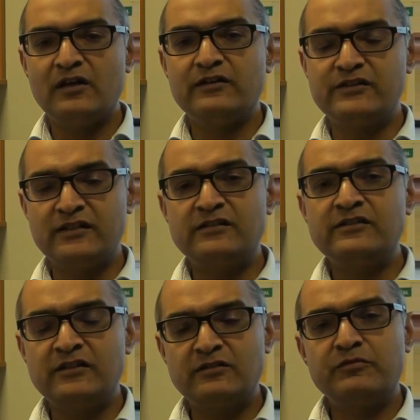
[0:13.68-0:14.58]
And
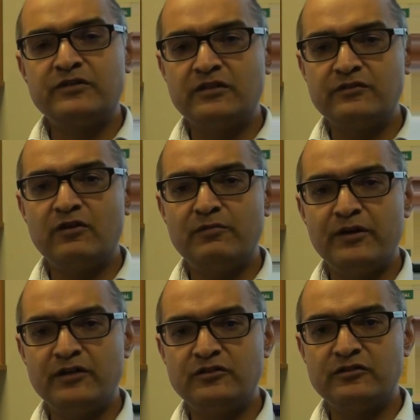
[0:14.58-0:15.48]
66% of our
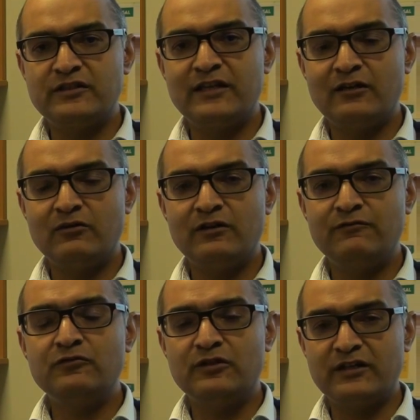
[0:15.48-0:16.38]
patients now have
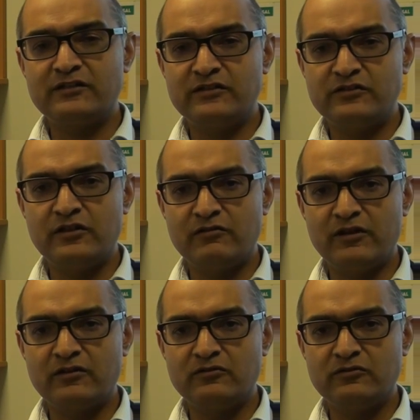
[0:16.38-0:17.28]
full access to their
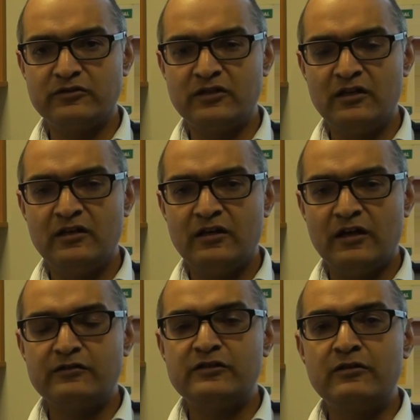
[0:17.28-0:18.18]
records,
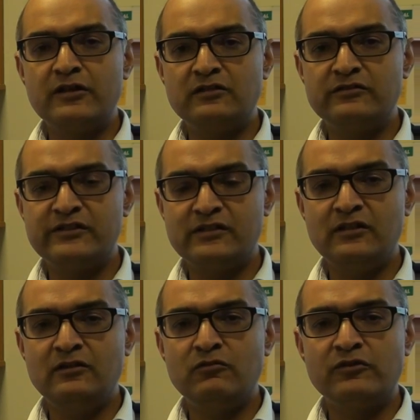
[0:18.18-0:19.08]
and so they can
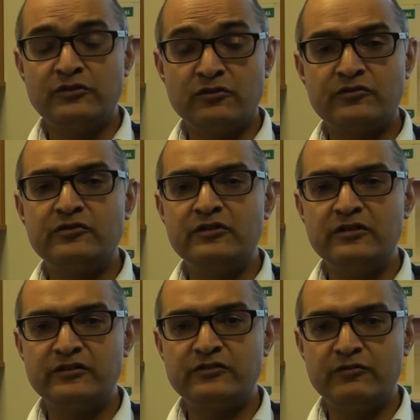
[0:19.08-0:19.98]
see what the doctor or
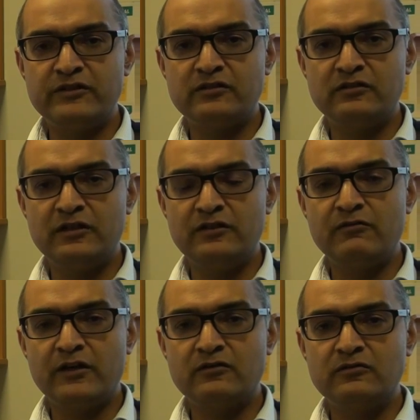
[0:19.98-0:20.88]
nurse has written in the
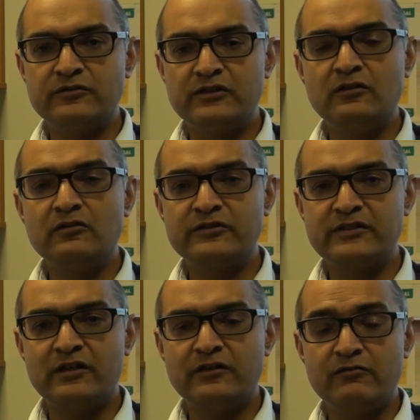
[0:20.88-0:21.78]
records
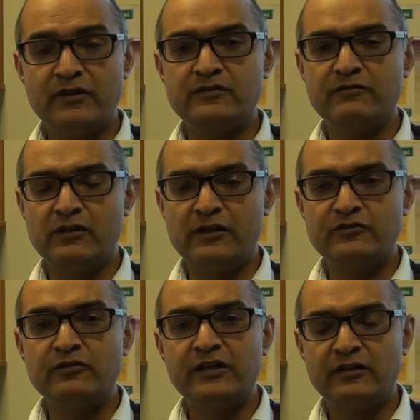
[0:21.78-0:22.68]
alongside the rest of their
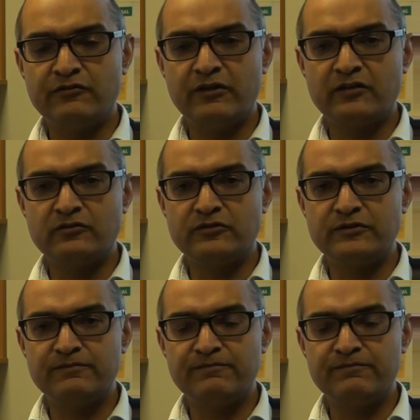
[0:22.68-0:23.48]
electronic health record.